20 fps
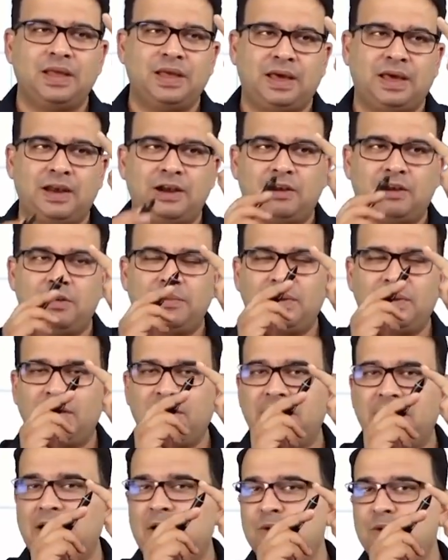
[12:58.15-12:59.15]
and it will be
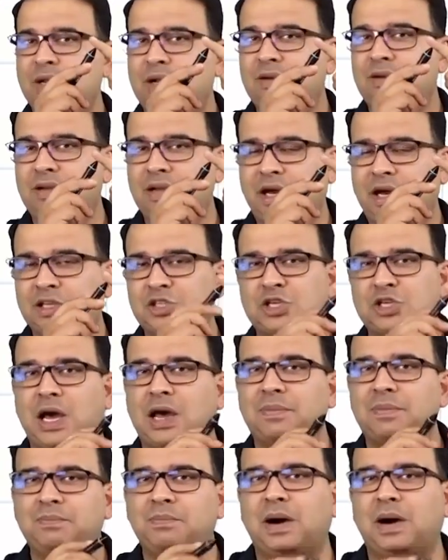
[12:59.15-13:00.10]
related to a sharp